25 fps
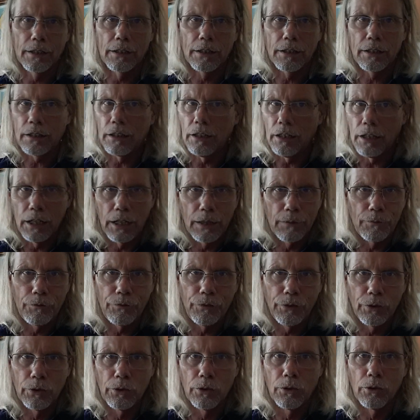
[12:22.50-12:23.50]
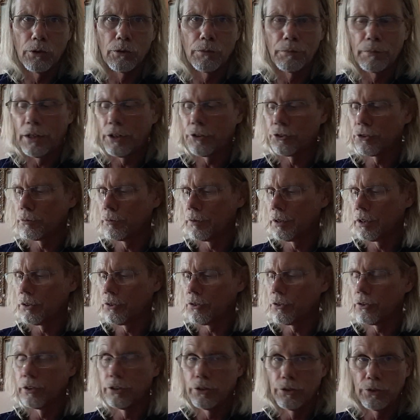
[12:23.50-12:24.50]
climb fuel measurements
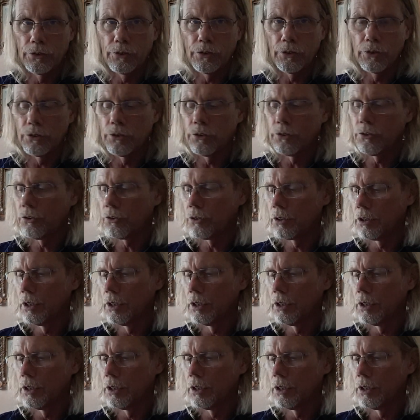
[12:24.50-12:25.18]
or uses,